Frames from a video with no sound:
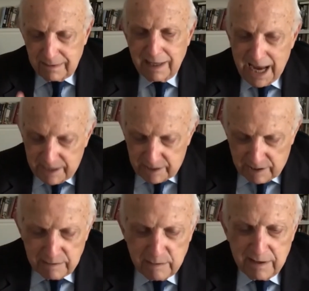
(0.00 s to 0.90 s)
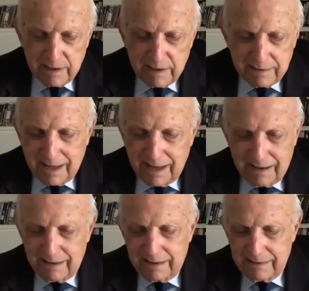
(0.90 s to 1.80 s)
like
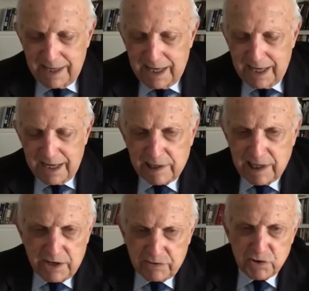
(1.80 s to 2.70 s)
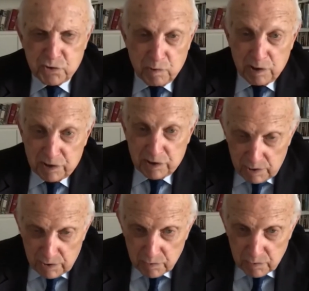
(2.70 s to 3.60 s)
the inoculations will
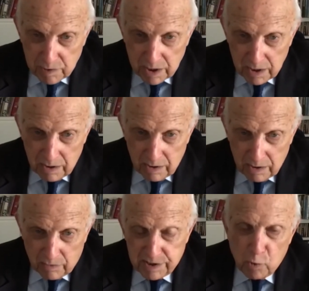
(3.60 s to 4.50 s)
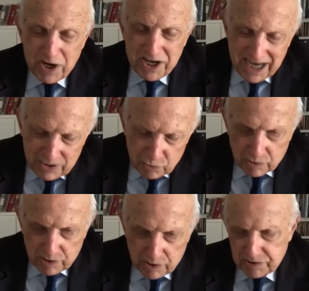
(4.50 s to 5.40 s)
kill you, or it's more
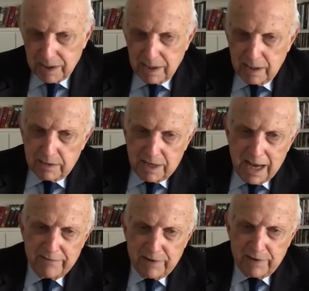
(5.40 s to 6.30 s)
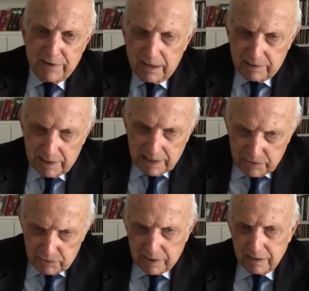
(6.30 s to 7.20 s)
dangerous to have an
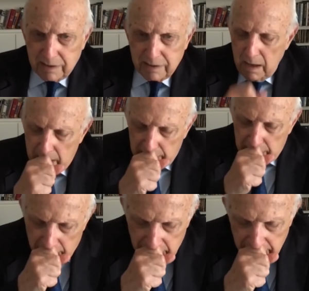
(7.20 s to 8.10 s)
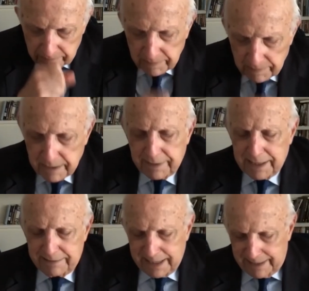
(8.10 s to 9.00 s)
inoculation than
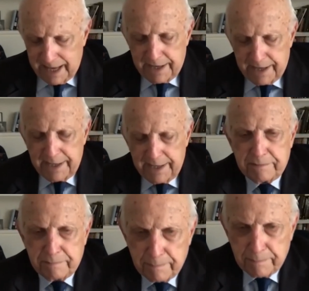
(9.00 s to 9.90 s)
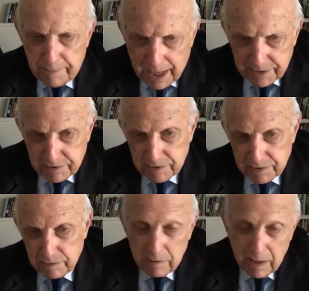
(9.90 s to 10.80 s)
it is not
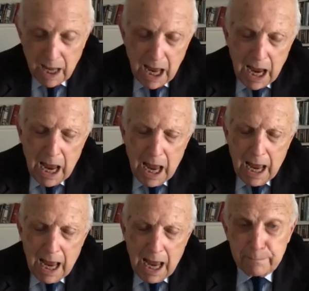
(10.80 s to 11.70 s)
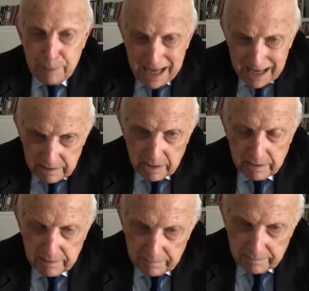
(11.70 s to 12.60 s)
to, and
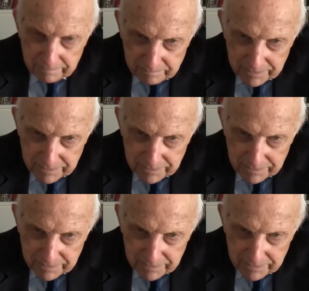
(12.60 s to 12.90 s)
opinion,